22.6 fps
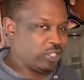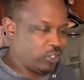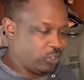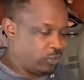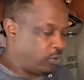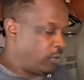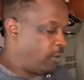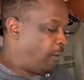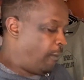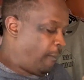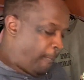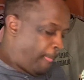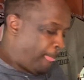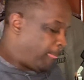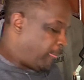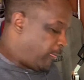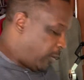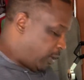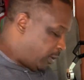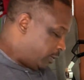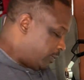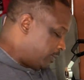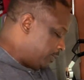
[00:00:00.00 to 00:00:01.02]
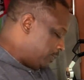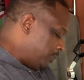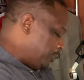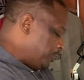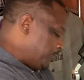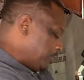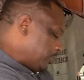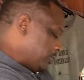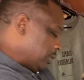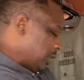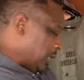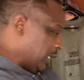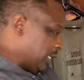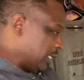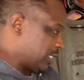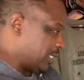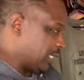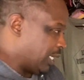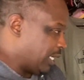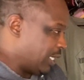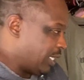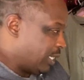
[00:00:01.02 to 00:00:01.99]
So, you know, like I
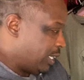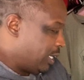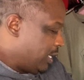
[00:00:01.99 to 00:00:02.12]
said,